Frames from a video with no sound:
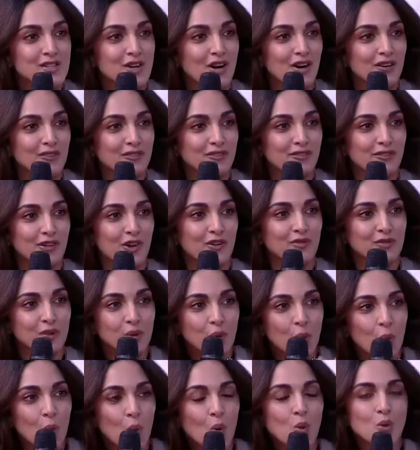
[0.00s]
of
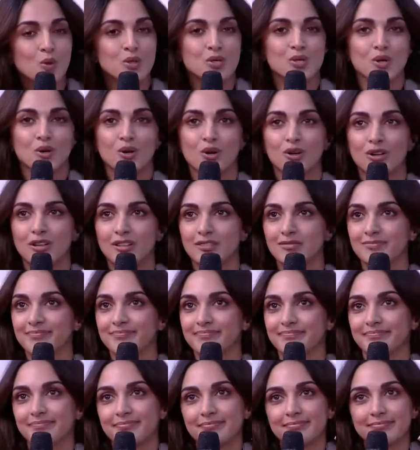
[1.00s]
lows or
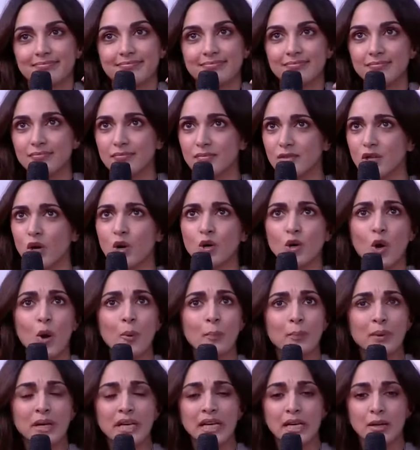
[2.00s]

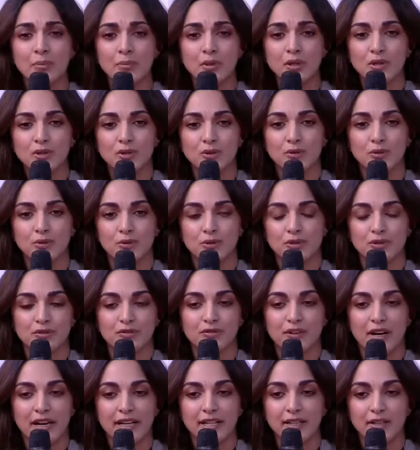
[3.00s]
not being able to
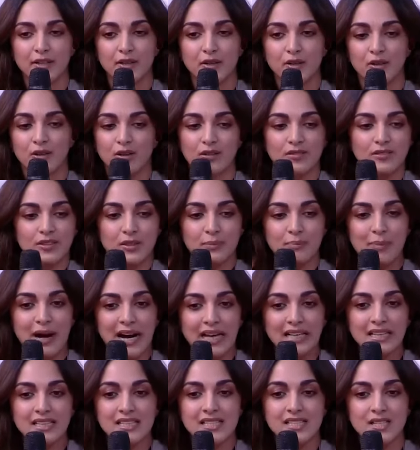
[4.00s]
find your
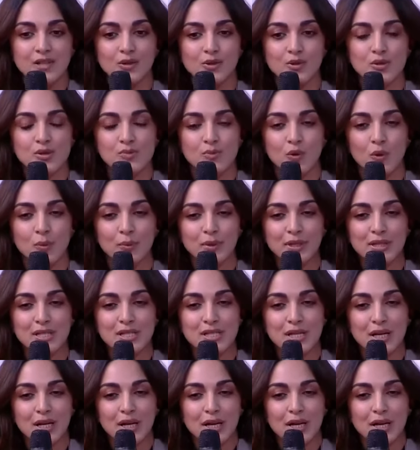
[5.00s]
balance in those moments.